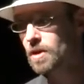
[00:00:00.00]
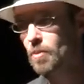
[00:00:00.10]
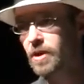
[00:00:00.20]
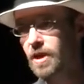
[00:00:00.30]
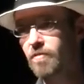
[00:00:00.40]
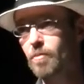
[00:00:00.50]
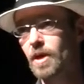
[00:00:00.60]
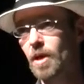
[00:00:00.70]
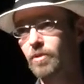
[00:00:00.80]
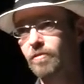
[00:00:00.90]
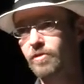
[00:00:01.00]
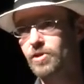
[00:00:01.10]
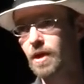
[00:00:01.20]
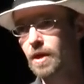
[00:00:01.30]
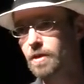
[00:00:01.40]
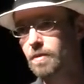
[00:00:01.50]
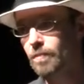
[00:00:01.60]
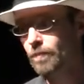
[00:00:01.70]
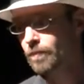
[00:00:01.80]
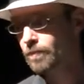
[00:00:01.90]
about never being able to fish again.
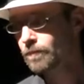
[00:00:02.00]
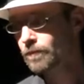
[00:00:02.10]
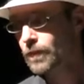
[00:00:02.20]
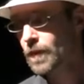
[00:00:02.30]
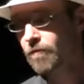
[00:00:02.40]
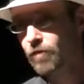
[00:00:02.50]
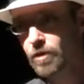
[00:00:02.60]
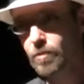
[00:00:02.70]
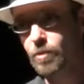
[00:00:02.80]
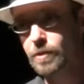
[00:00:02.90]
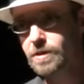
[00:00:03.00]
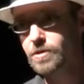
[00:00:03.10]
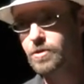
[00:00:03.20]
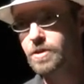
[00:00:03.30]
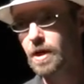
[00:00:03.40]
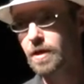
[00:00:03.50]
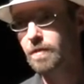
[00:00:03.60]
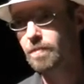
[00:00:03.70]
A few of them committed suicide.